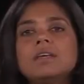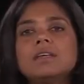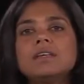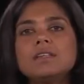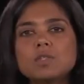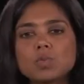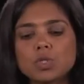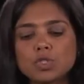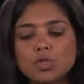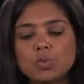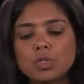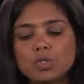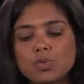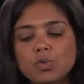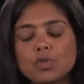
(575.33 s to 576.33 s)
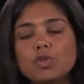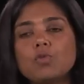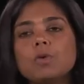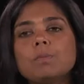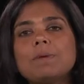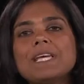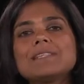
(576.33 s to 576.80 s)
Here's what you would do. You
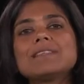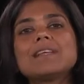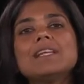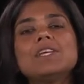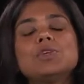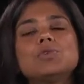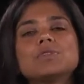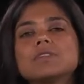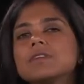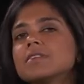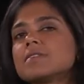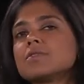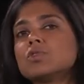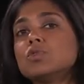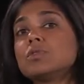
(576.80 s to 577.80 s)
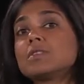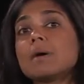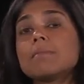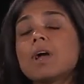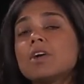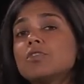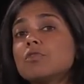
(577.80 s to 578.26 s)
would basically using, use
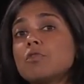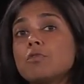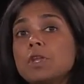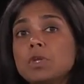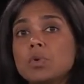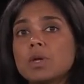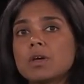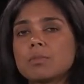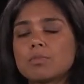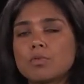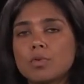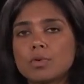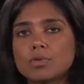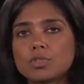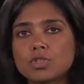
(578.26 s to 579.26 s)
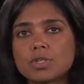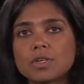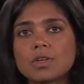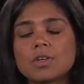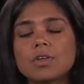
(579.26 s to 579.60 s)
some kind of a windowing approach.